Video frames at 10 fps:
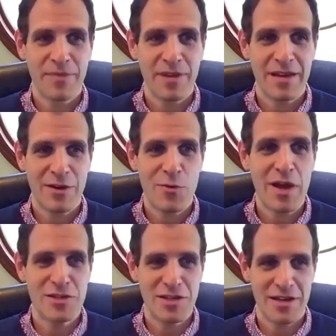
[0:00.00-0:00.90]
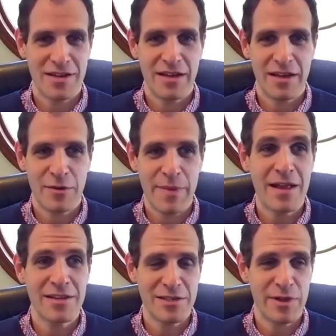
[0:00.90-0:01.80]
equation or
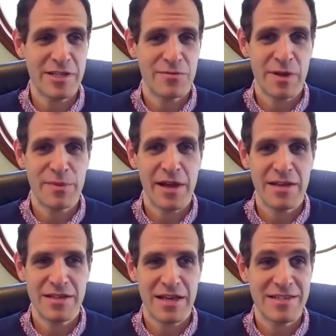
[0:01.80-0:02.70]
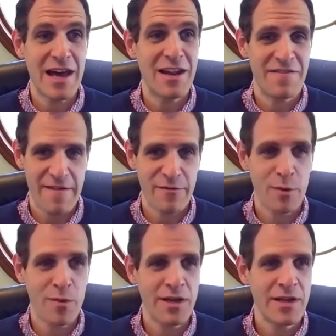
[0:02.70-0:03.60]
balance that relates to replay is not a favorable
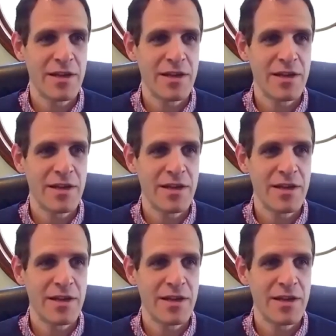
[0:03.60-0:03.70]
one.